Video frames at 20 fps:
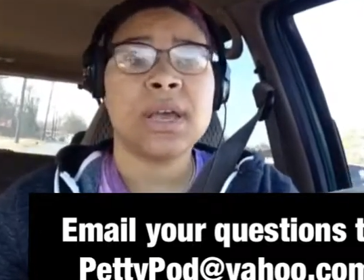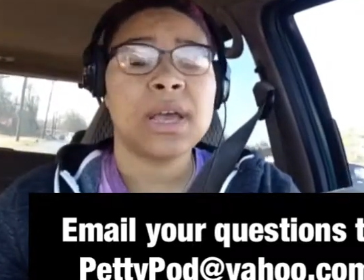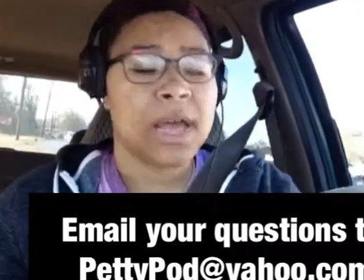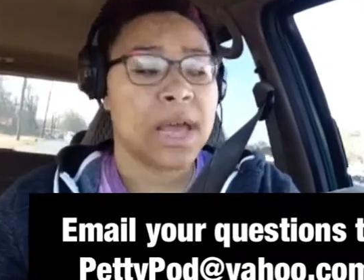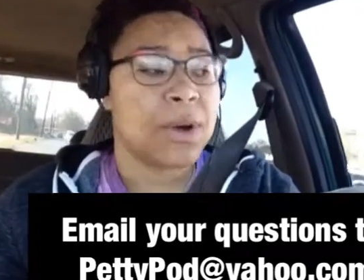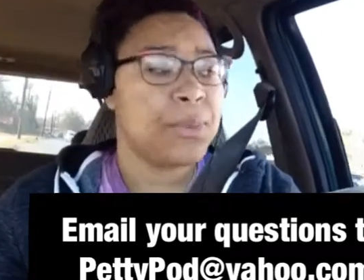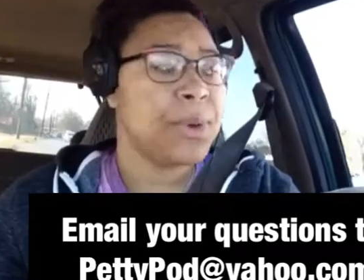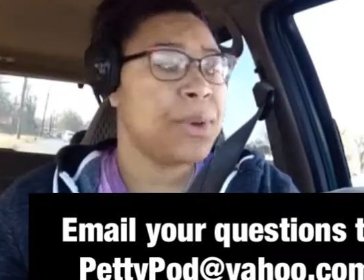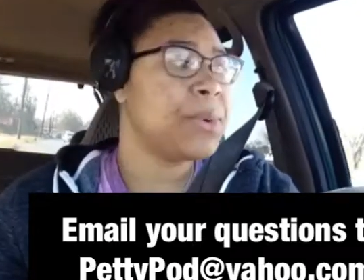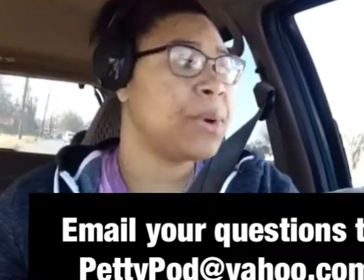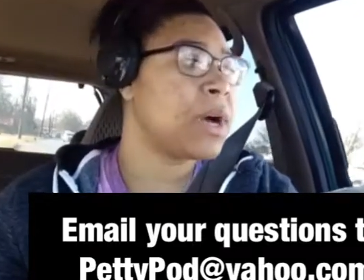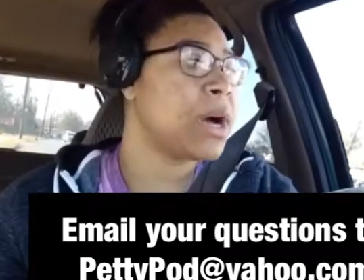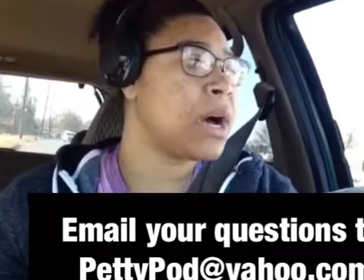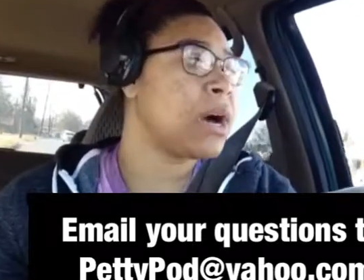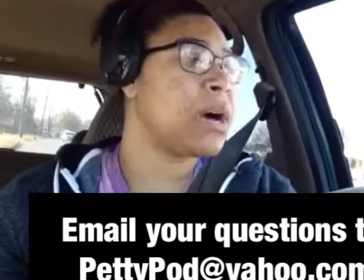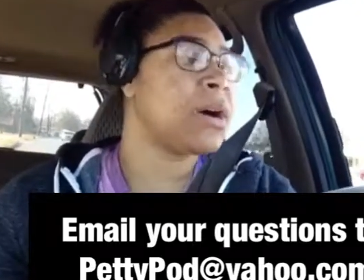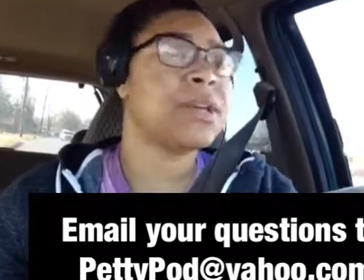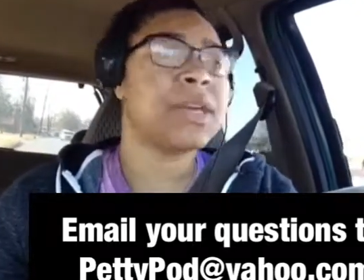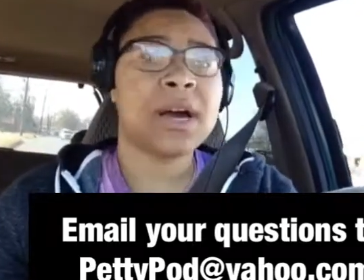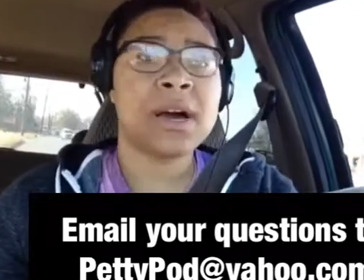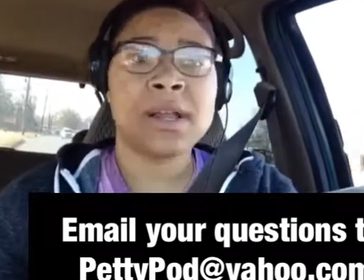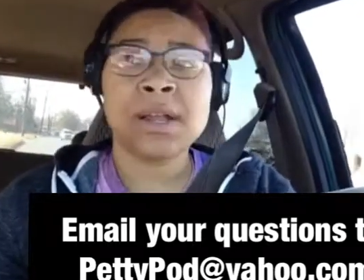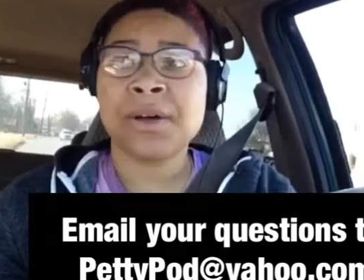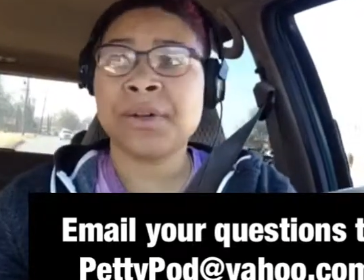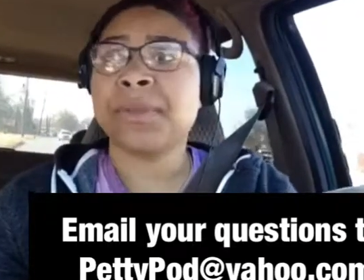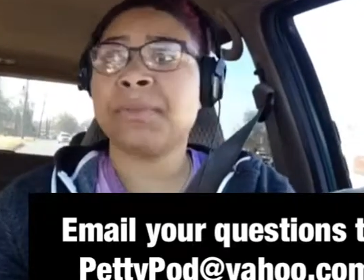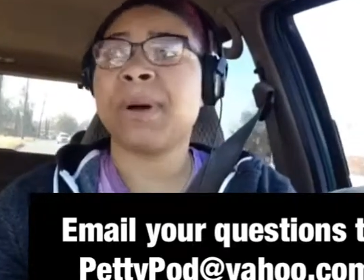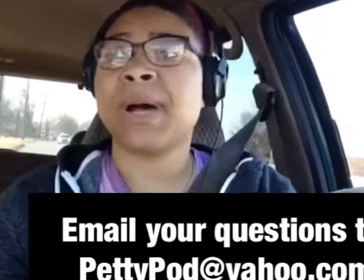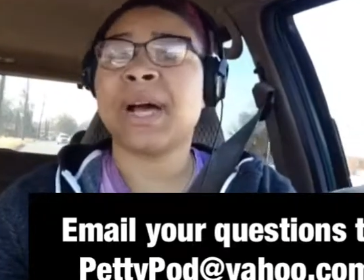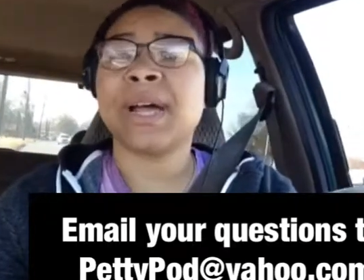and we will call y'all
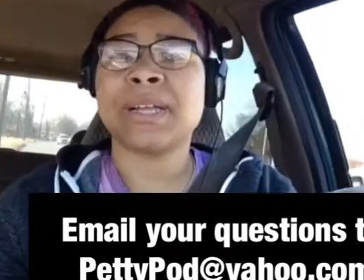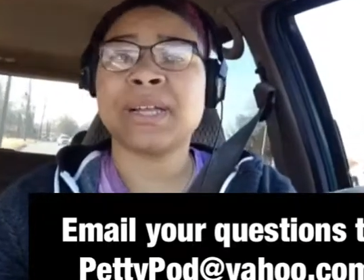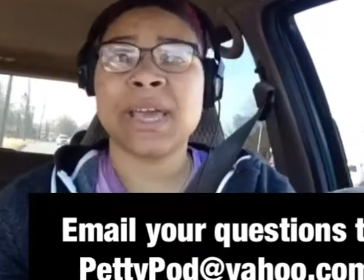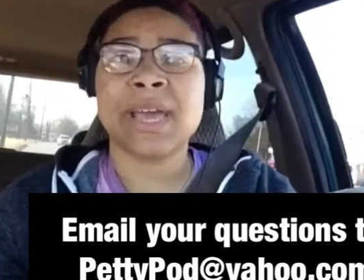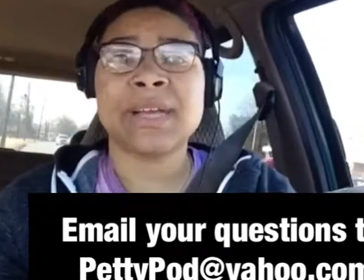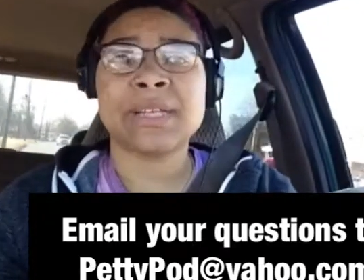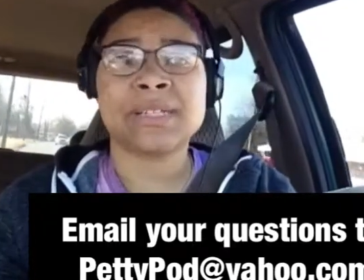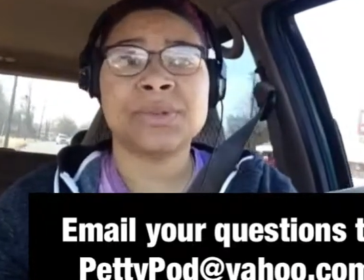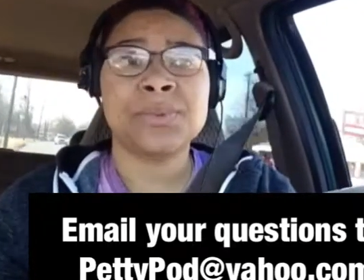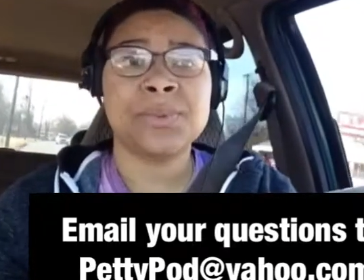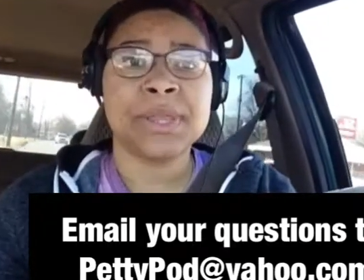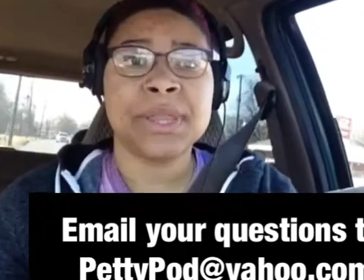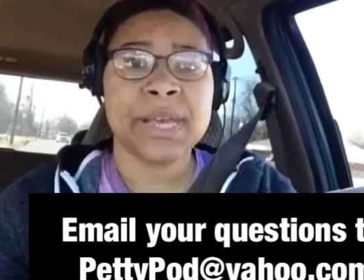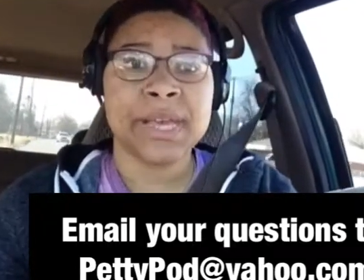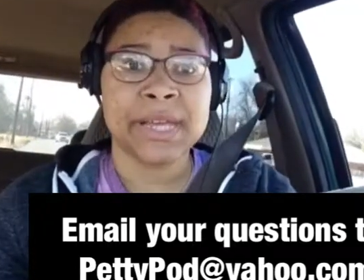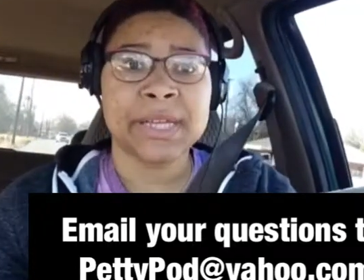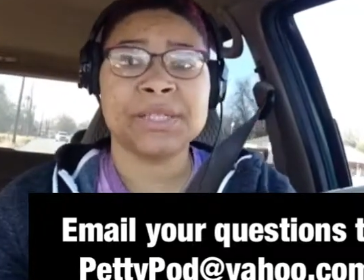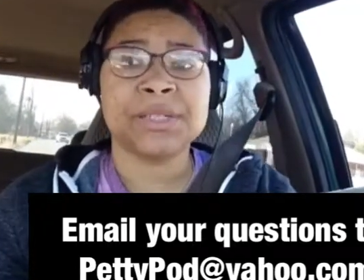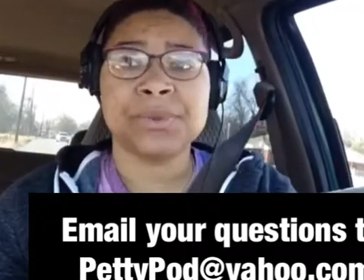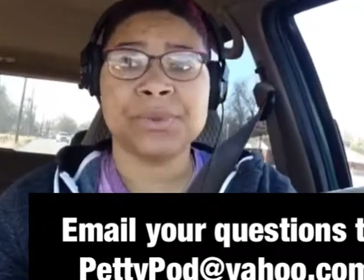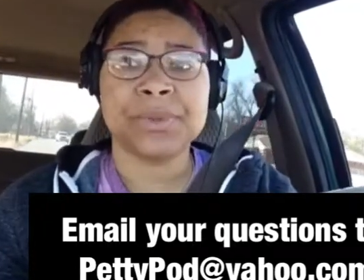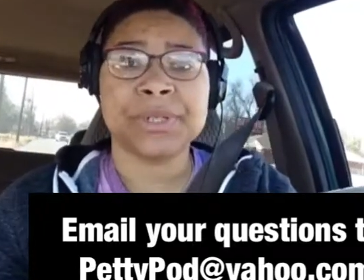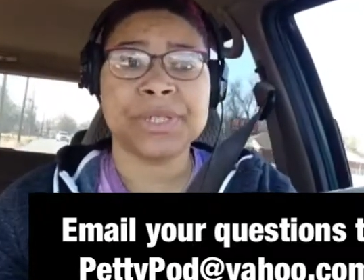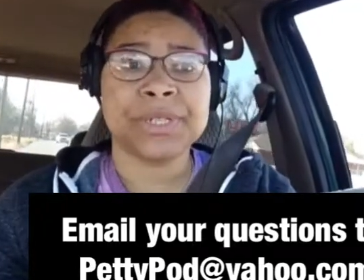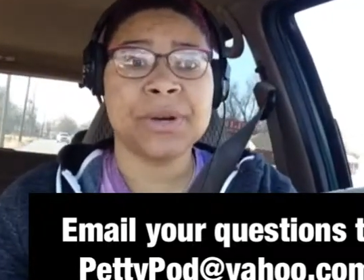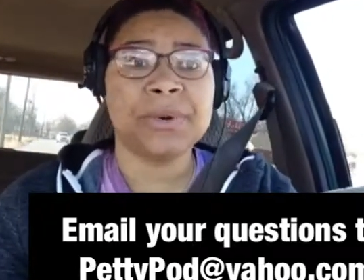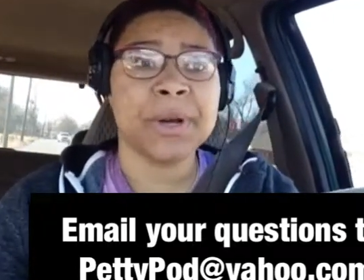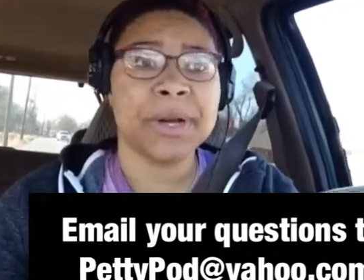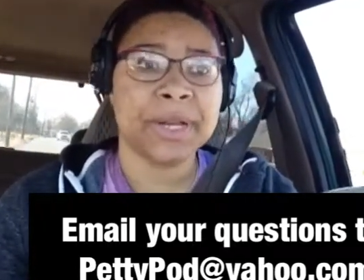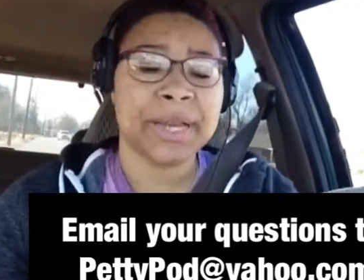on the podcast with the answers. We're
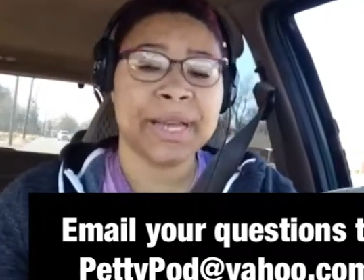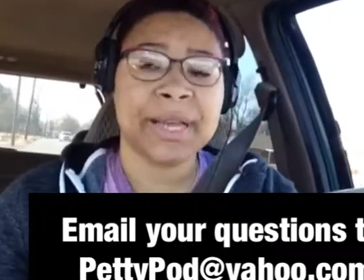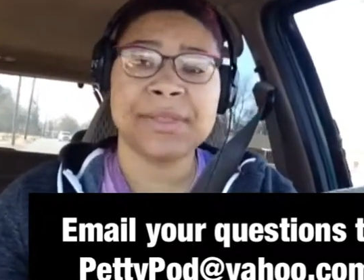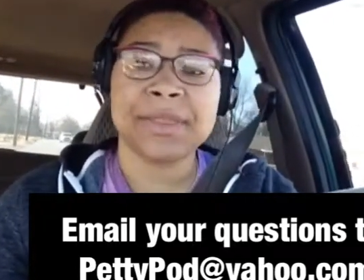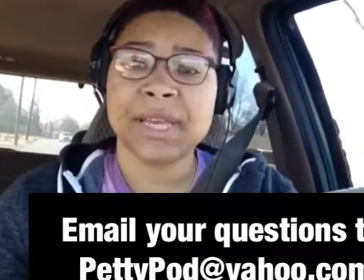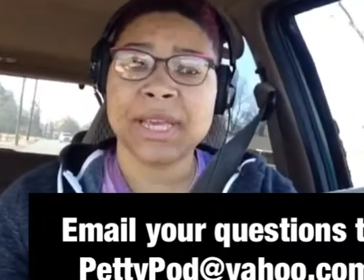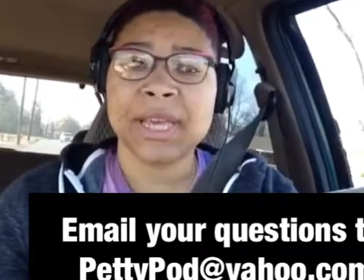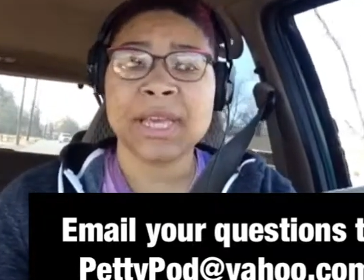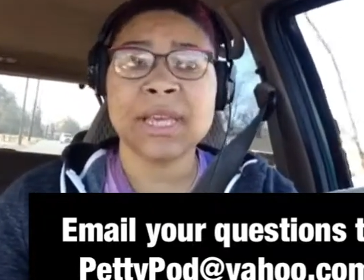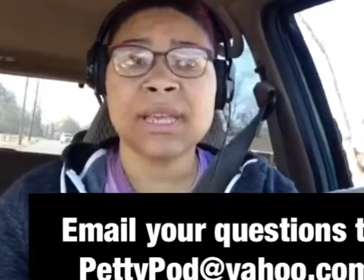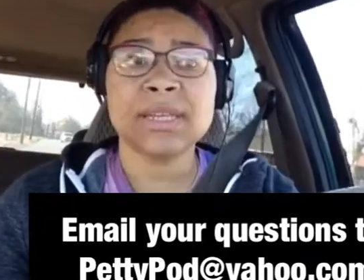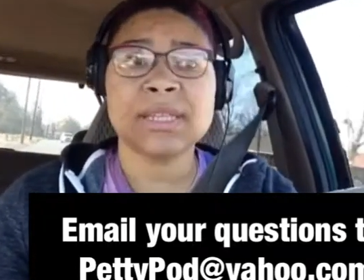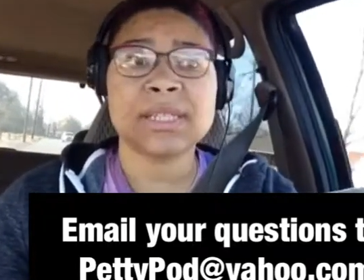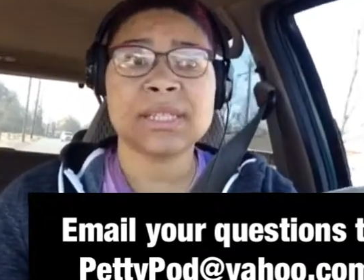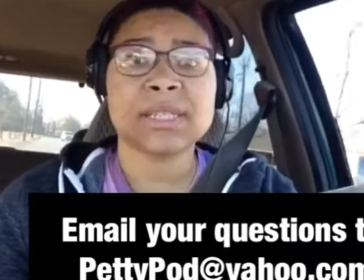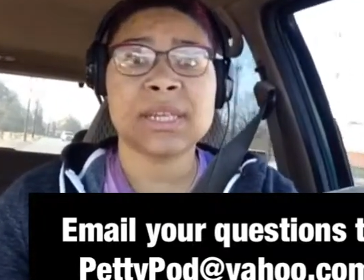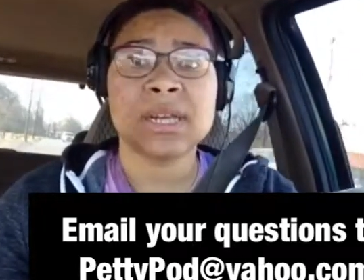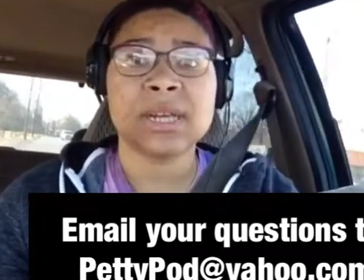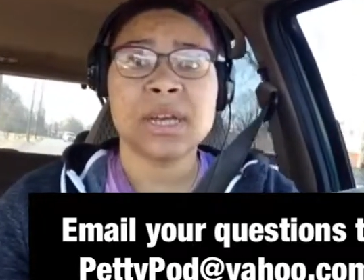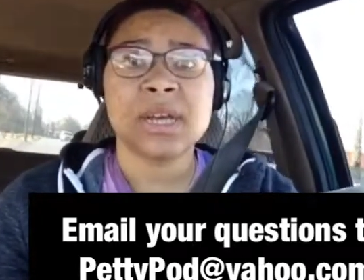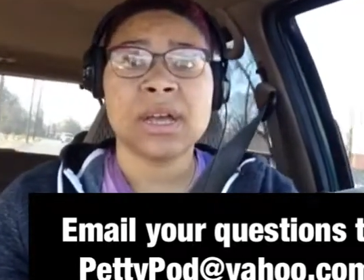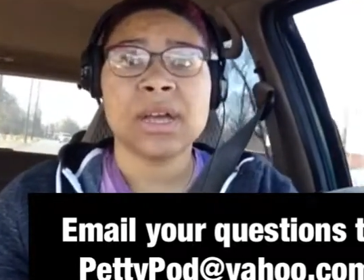still working out the kinks.